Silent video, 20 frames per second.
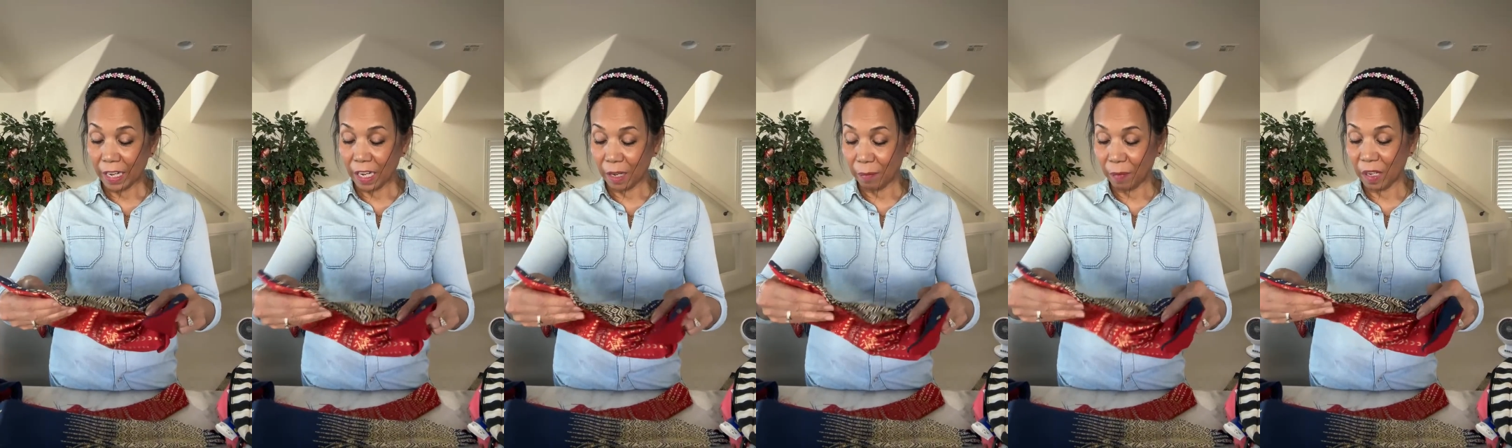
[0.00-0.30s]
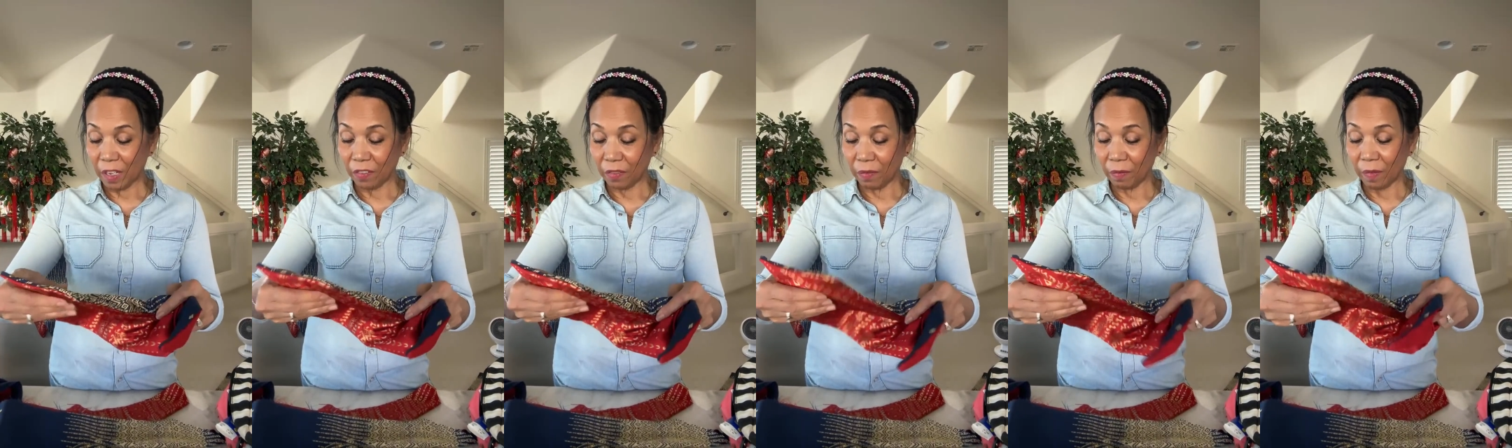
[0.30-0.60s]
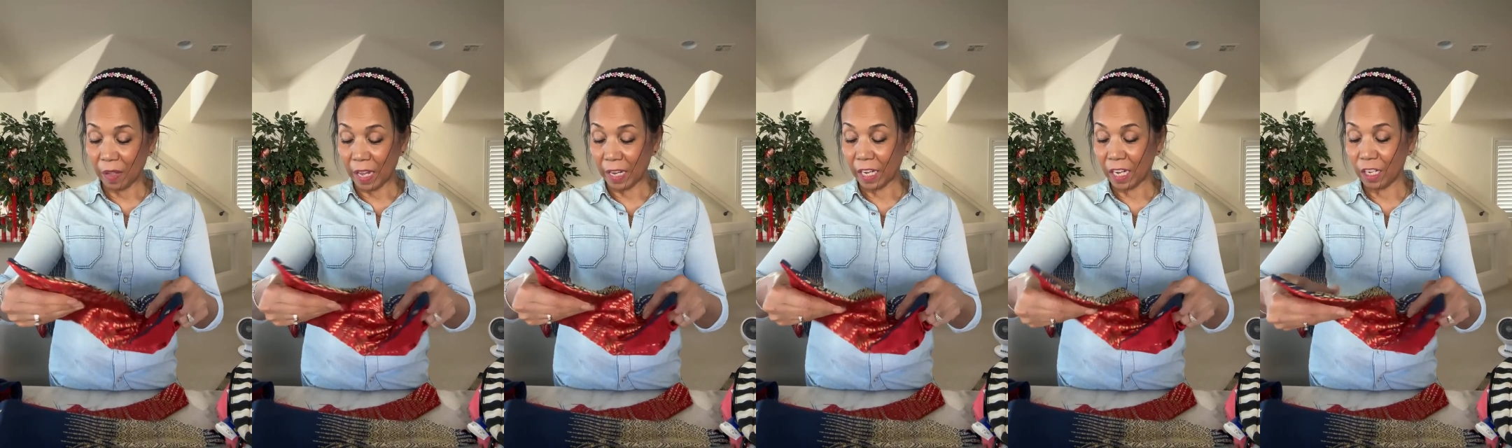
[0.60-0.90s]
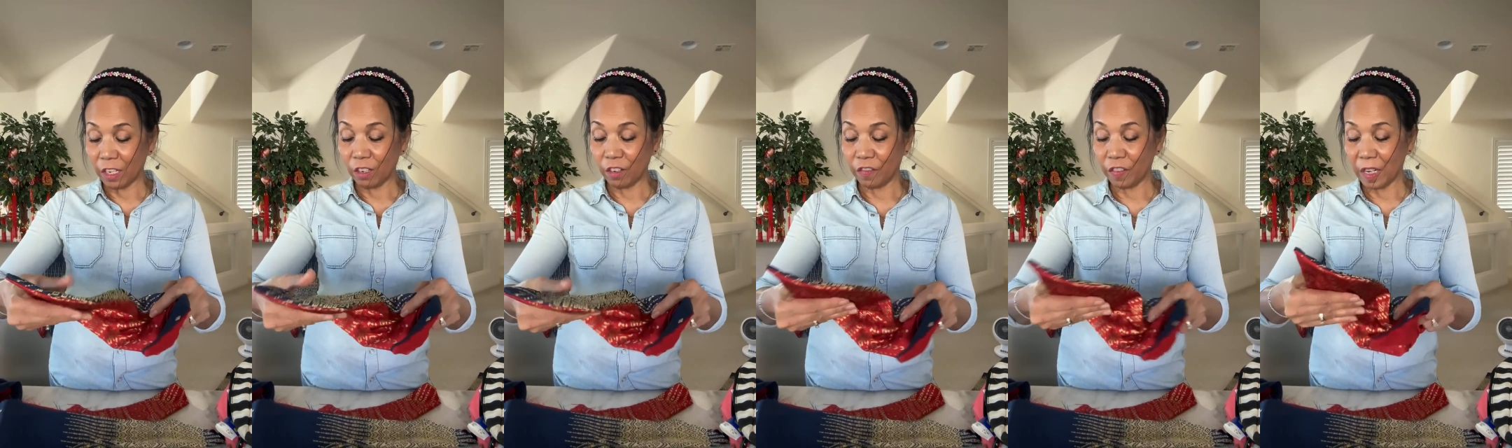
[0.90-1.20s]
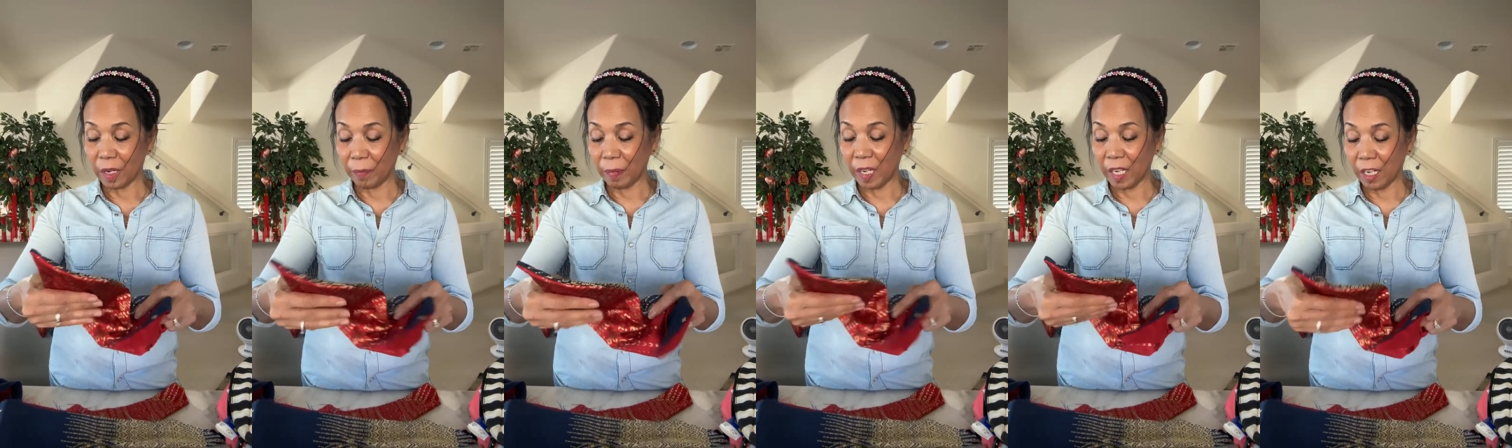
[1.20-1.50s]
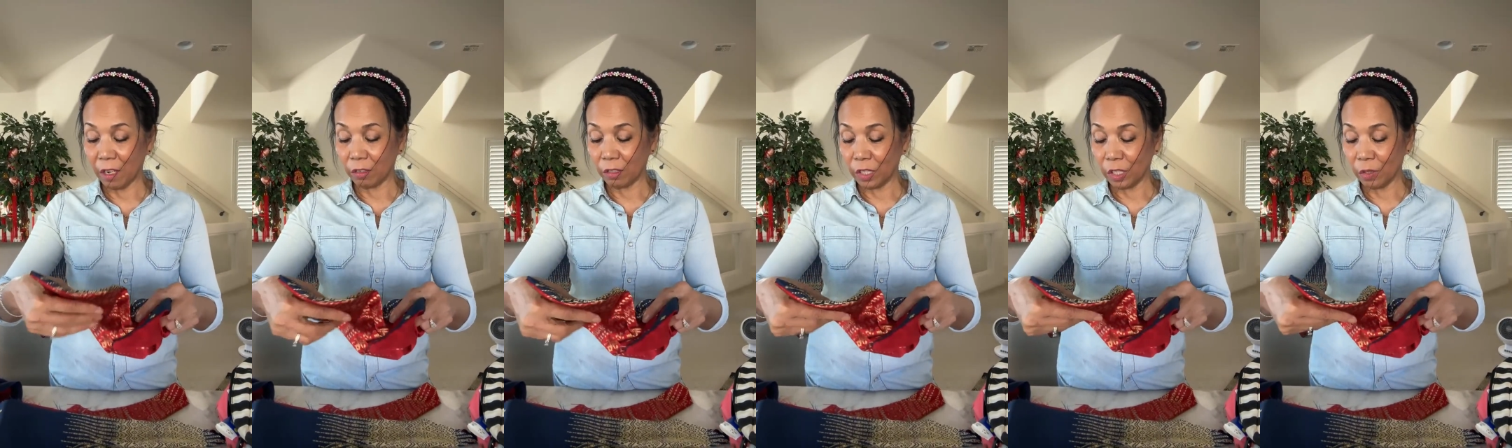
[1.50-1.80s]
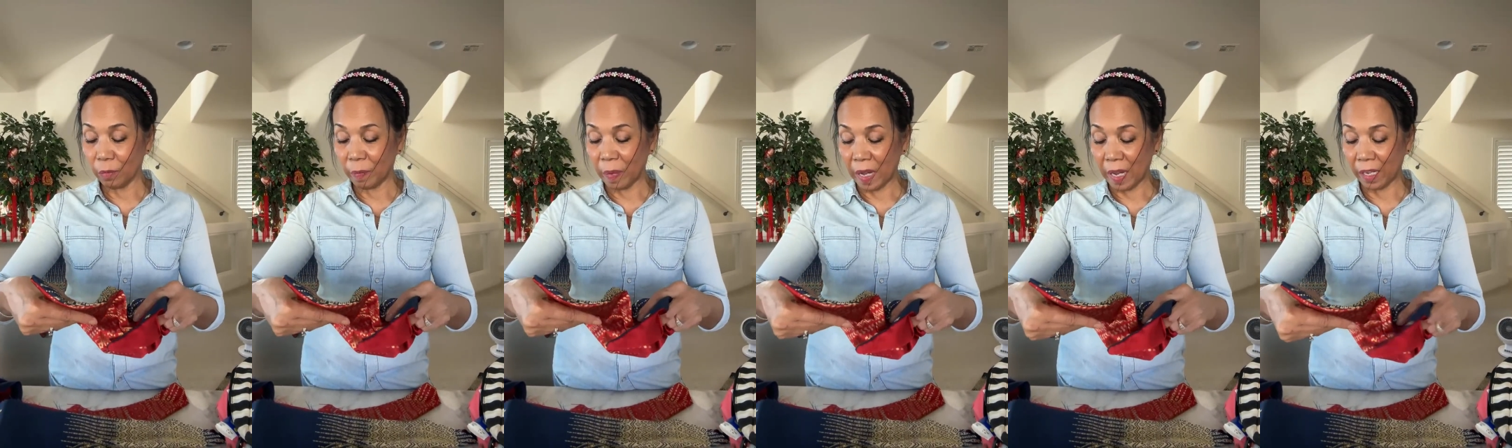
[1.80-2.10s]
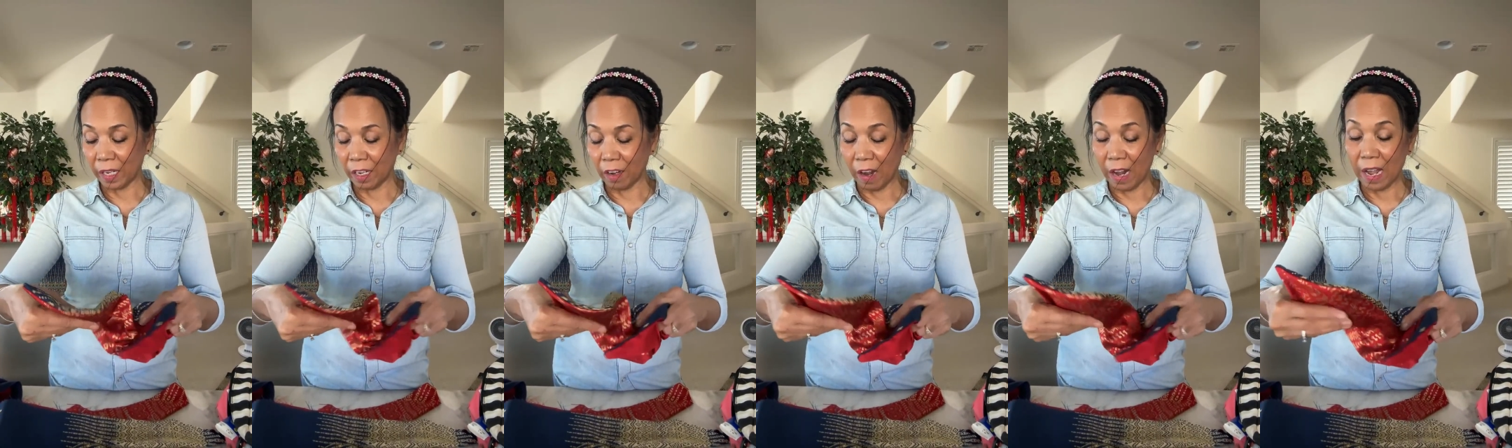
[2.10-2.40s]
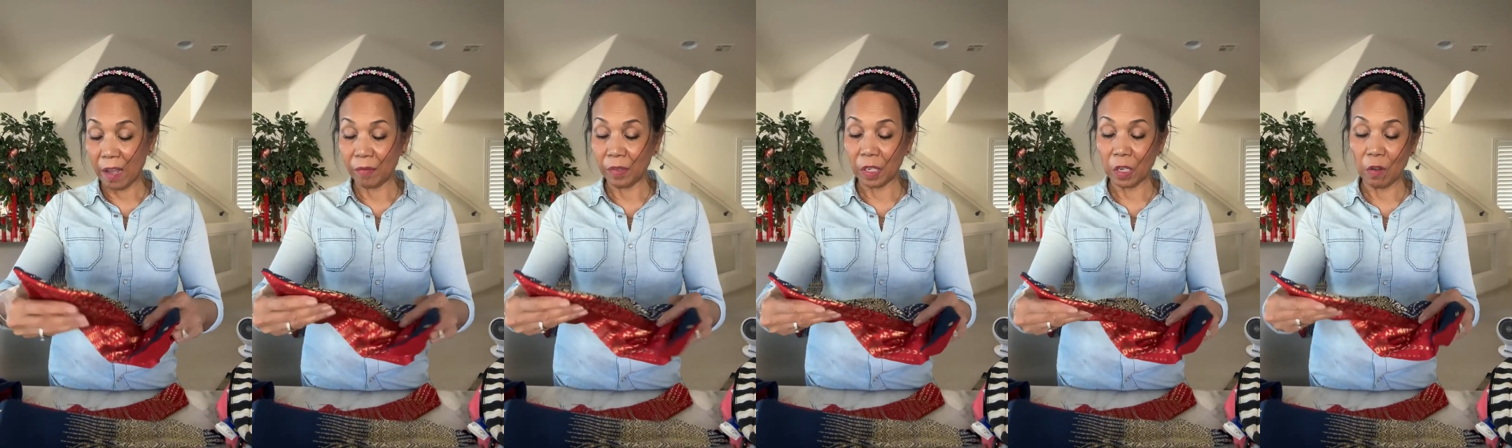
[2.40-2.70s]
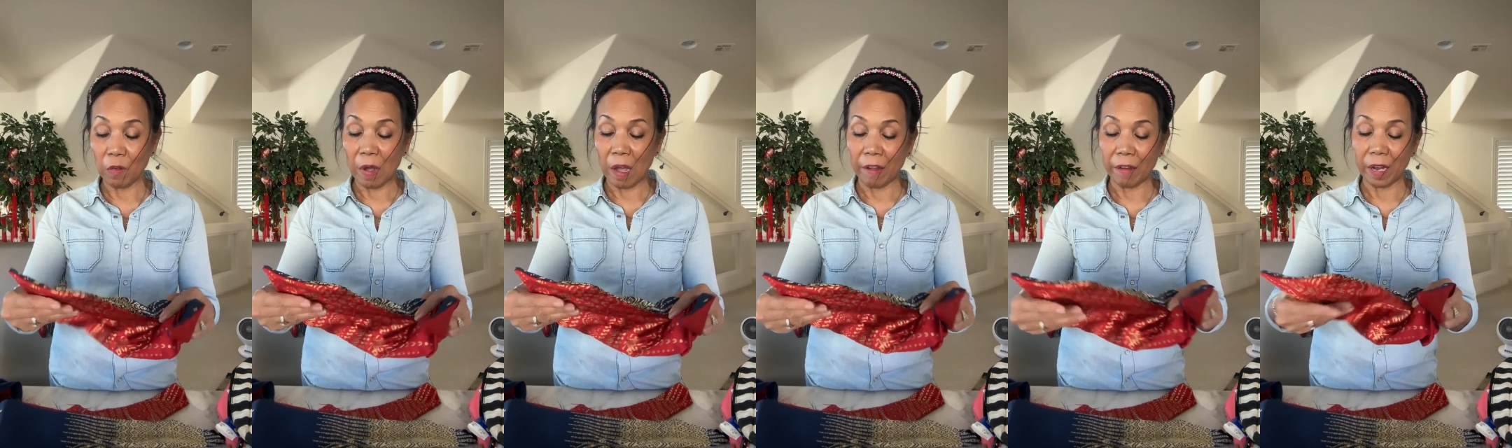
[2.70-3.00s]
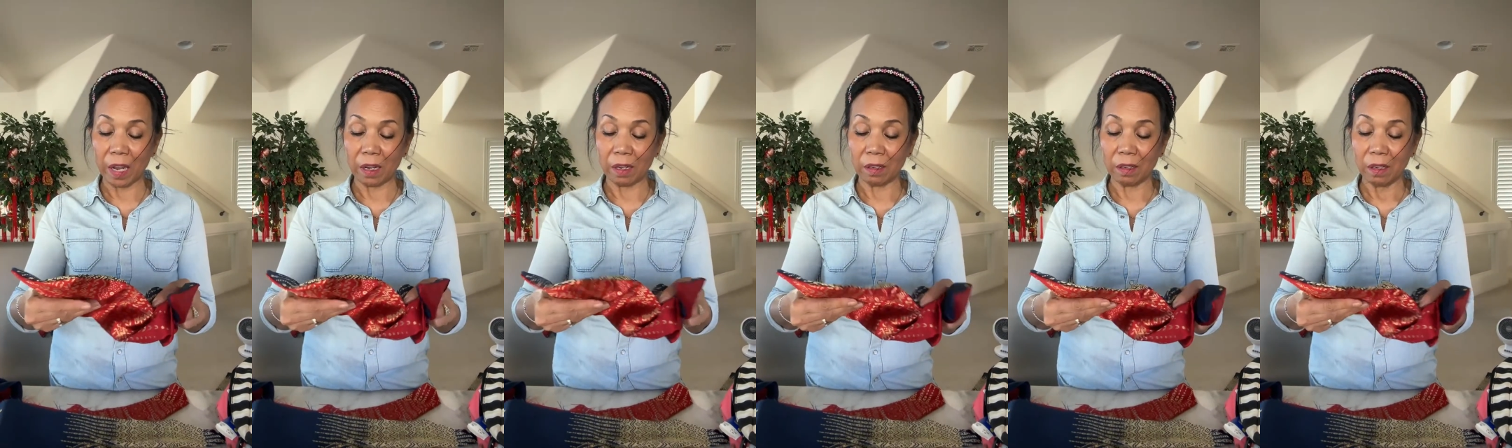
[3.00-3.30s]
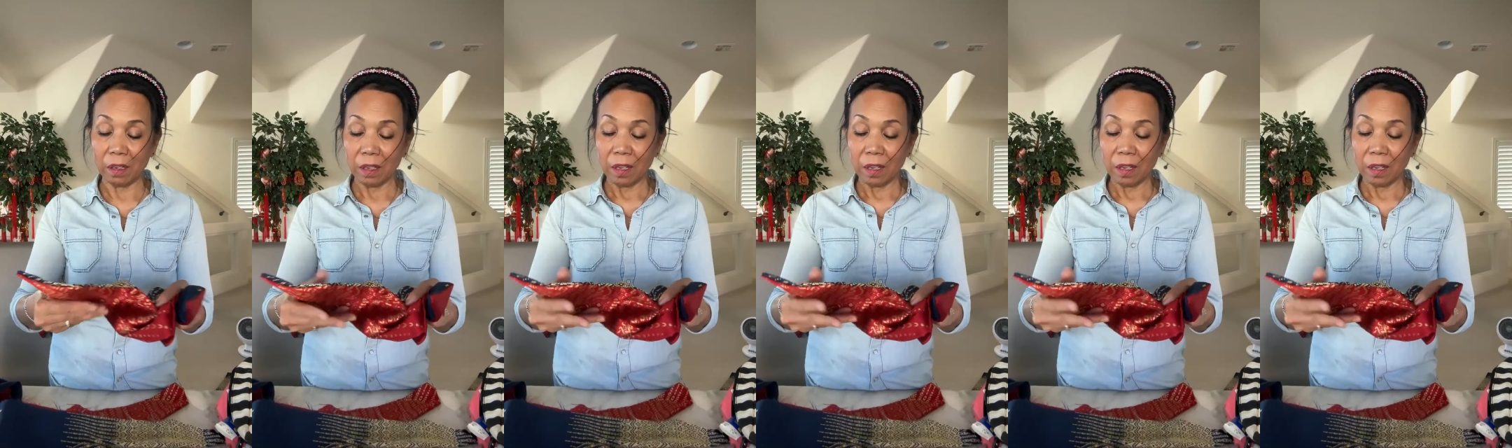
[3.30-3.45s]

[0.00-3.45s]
I can do Filipino too, but I have to go out